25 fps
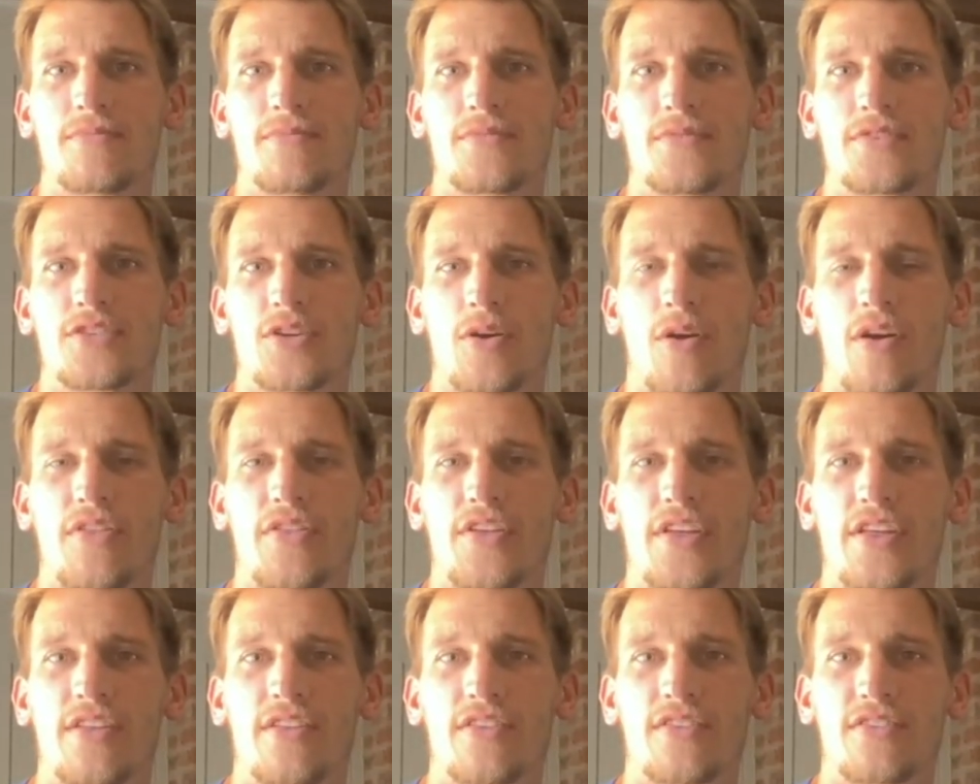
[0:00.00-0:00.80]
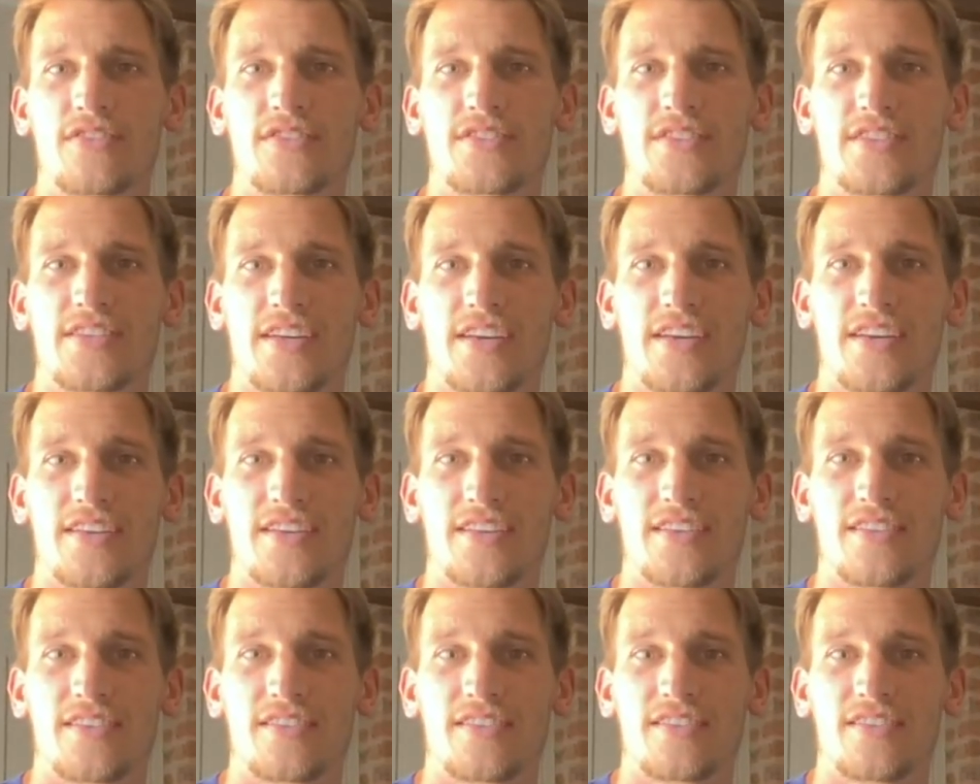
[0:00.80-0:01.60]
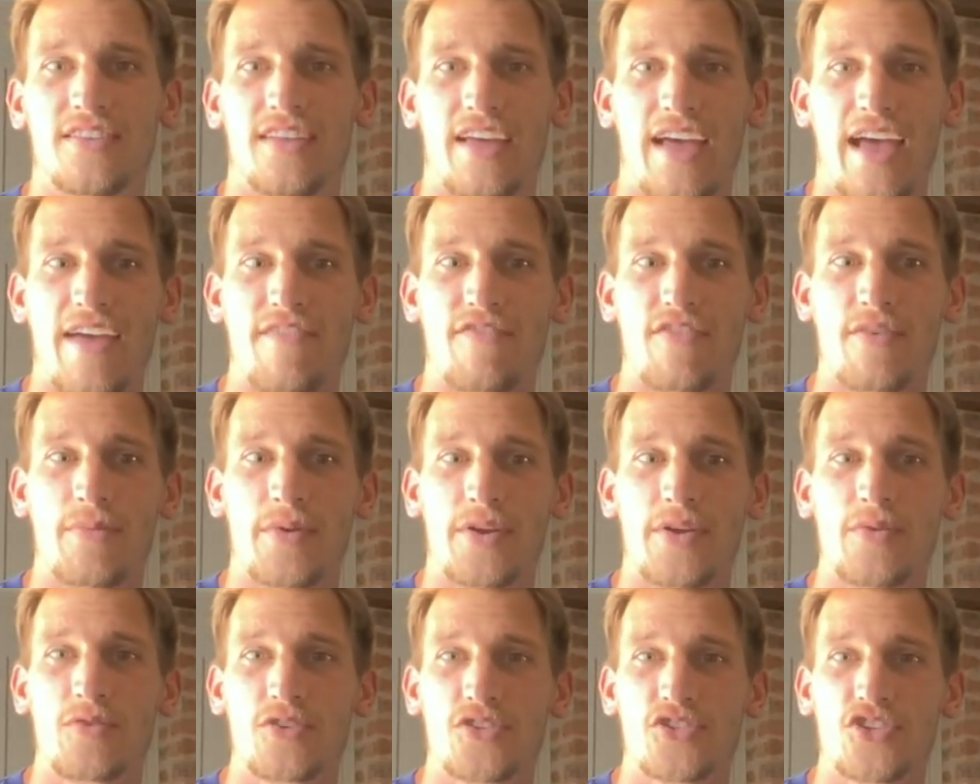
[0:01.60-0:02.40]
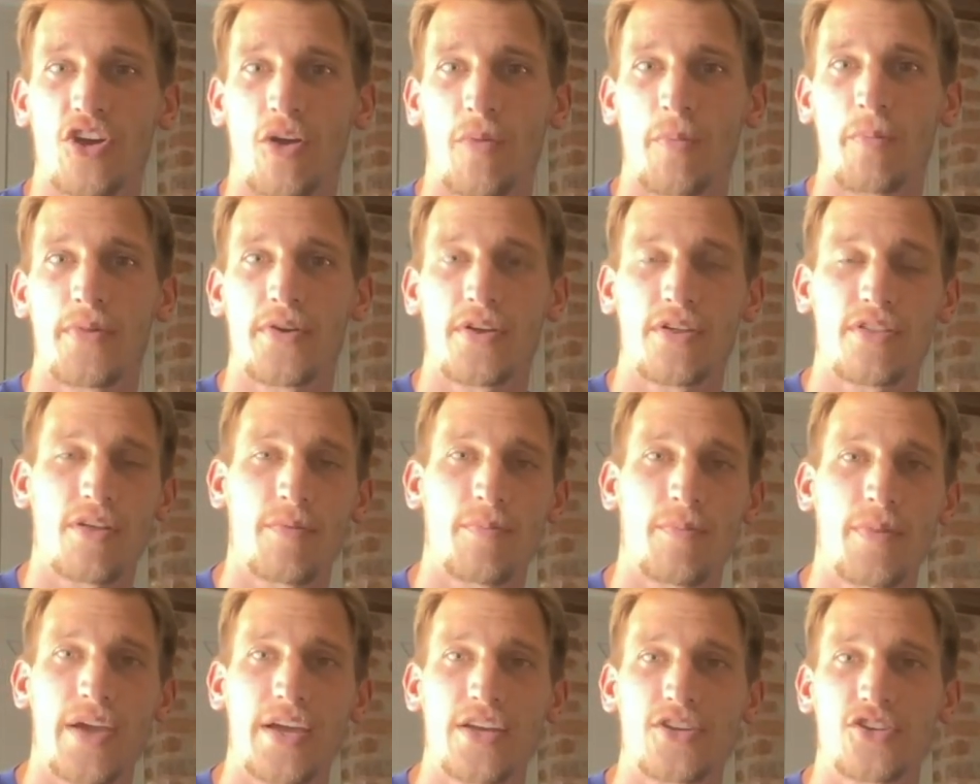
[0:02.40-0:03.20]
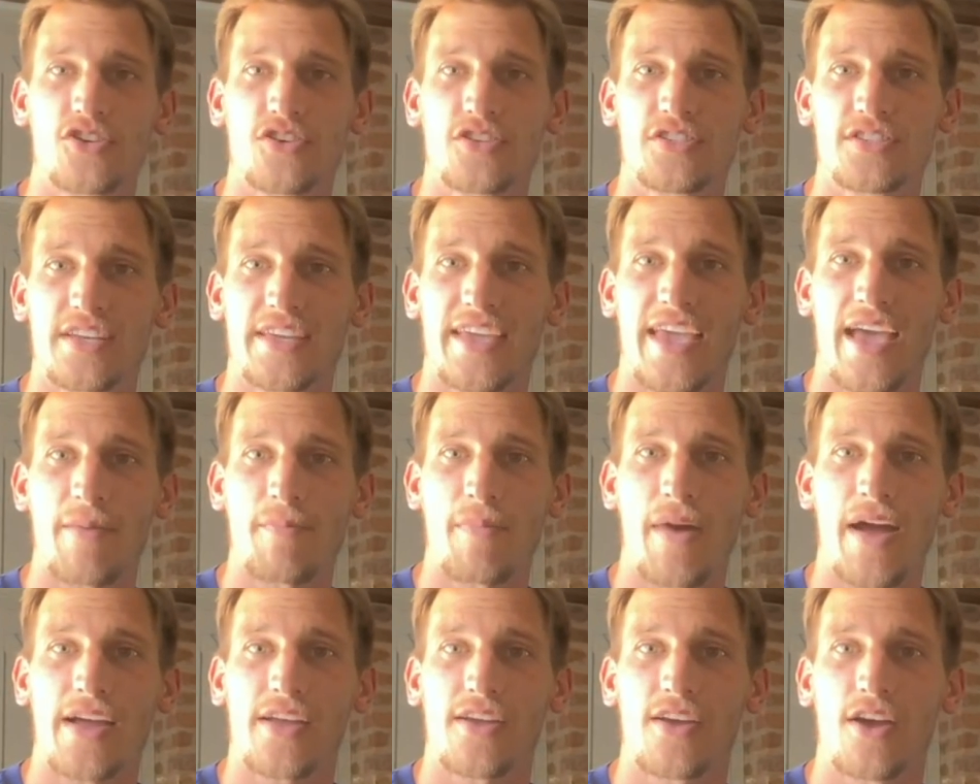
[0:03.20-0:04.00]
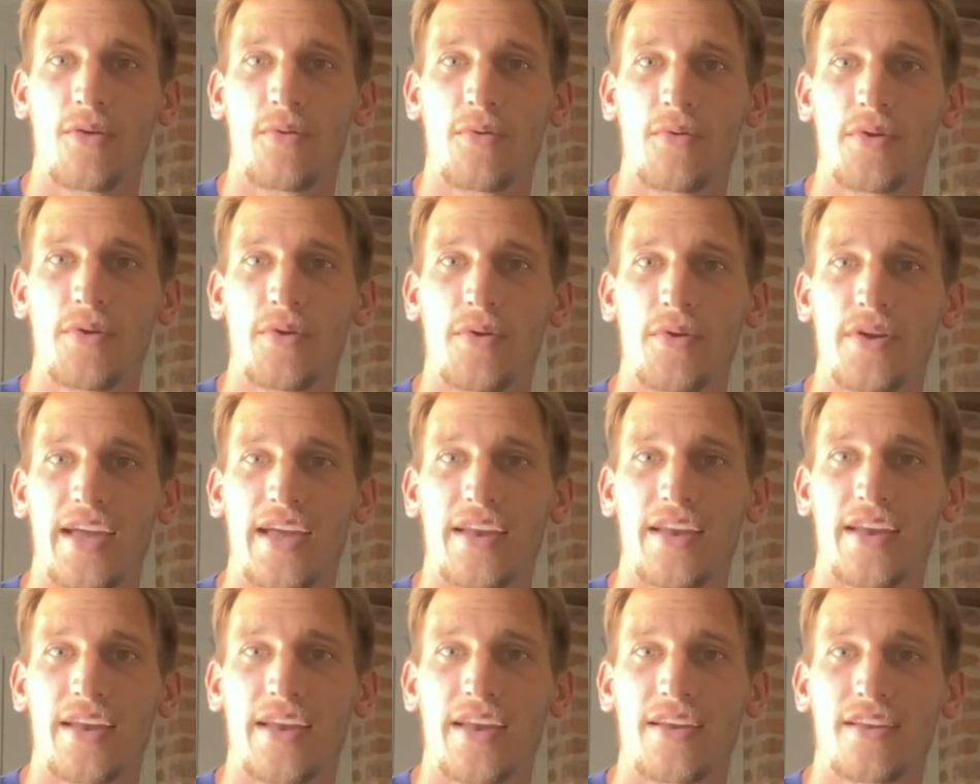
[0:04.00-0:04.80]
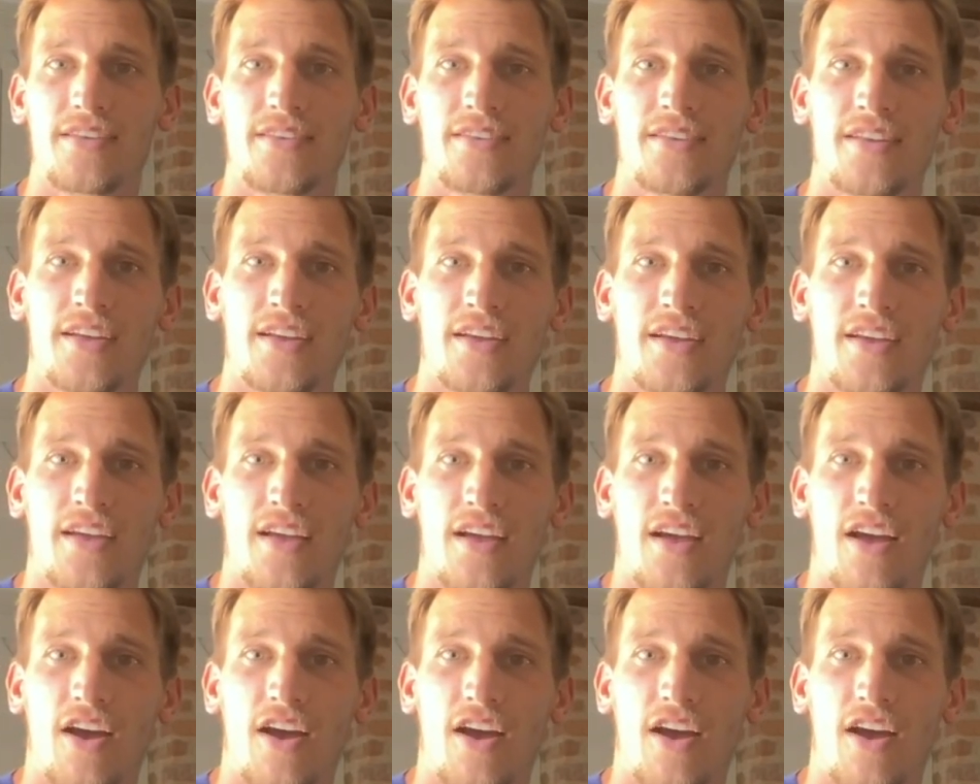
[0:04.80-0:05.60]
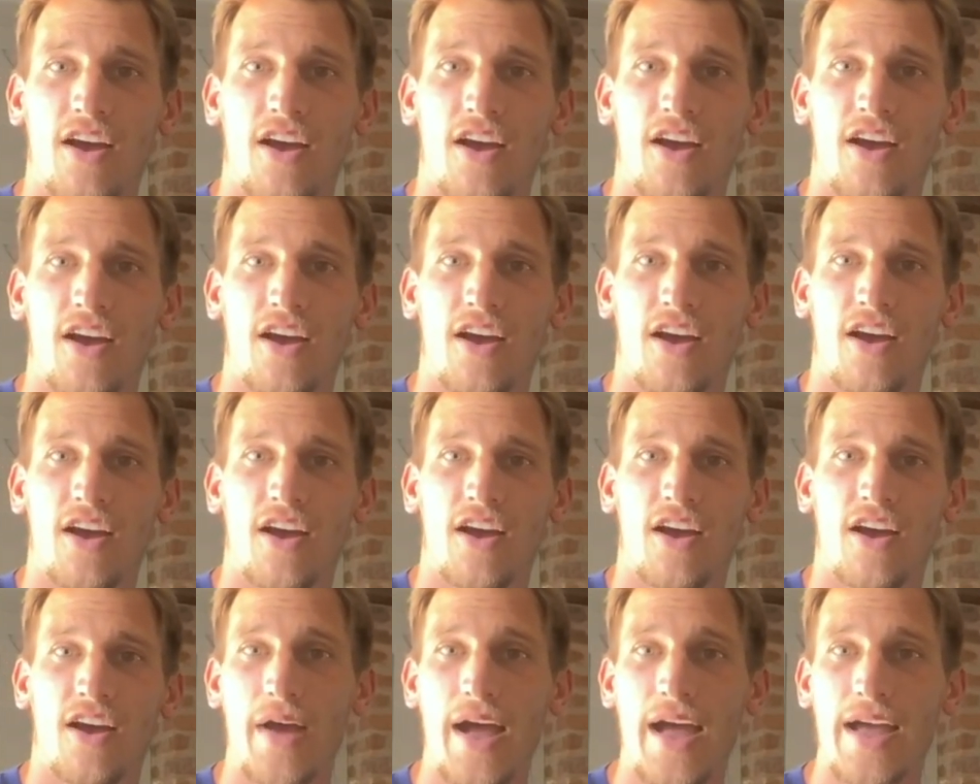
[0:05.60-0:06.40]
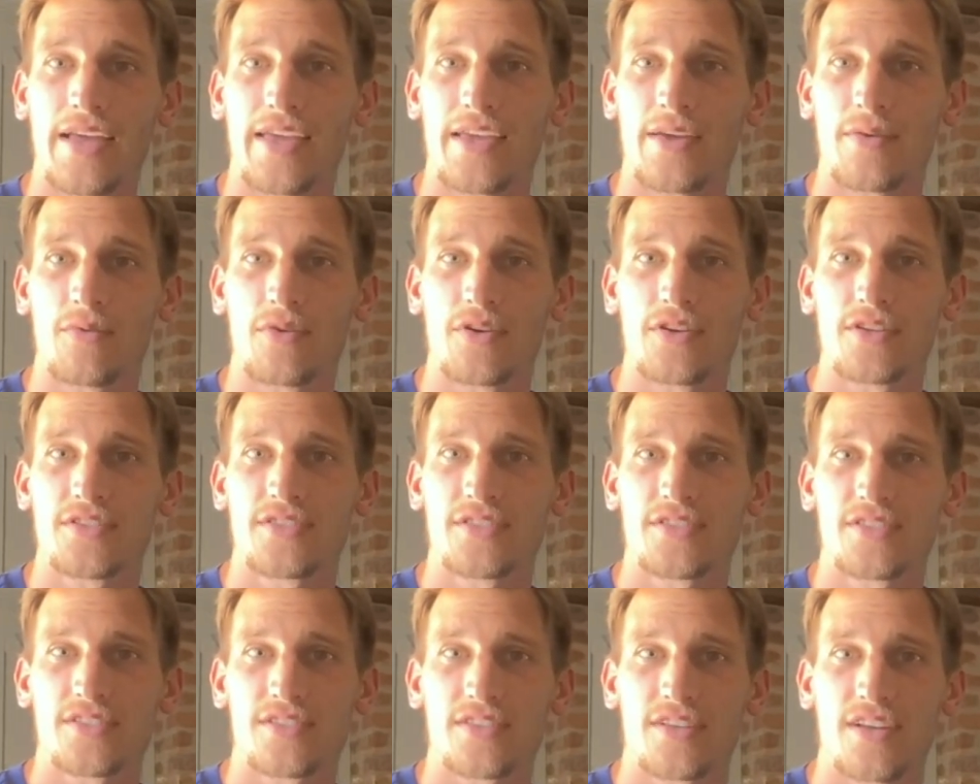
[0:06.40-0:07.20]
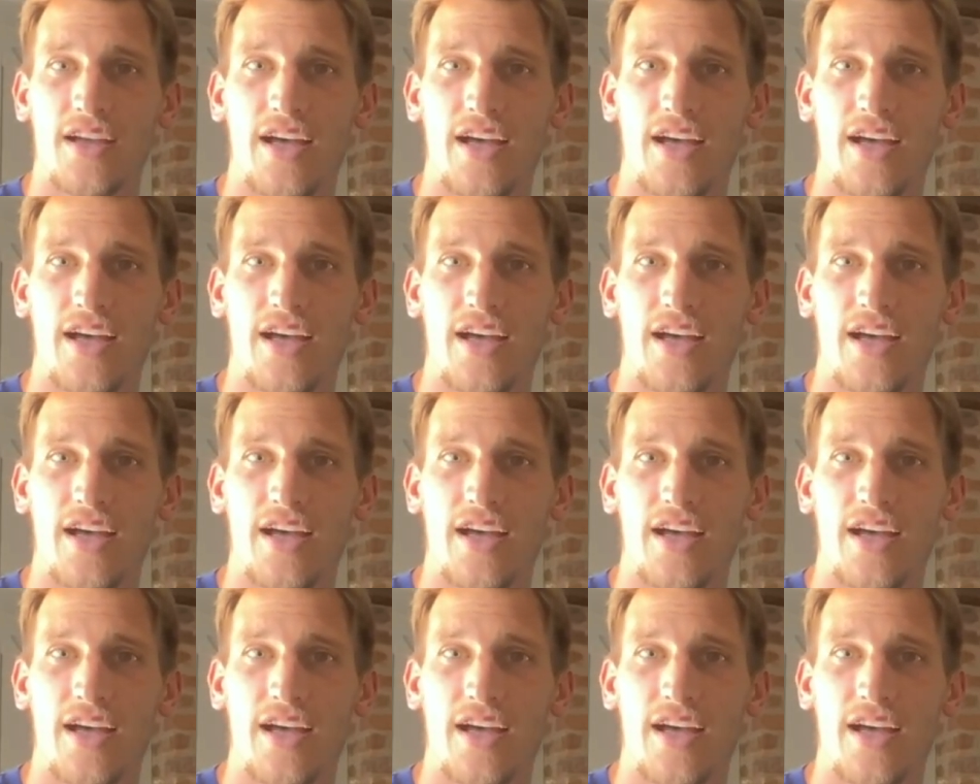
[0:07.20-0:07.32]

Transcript: so I think everybody was chomping at the bit just to get back going again. And obviously when we come back, it was